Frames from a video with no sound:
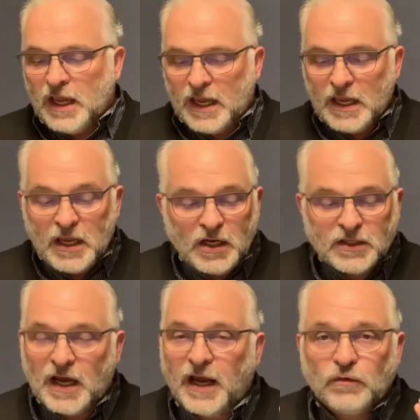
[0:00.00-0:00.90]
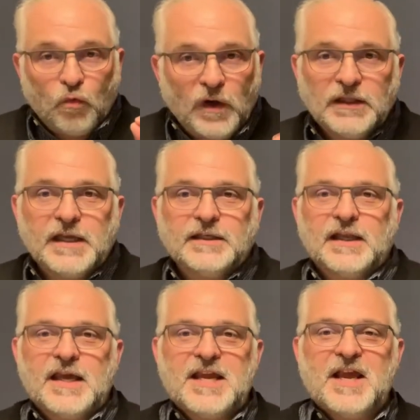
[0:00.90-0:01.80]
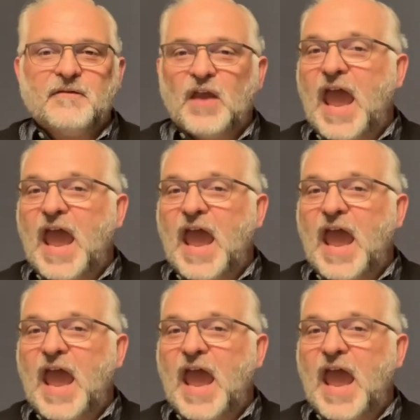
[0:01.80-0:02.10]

He died willingly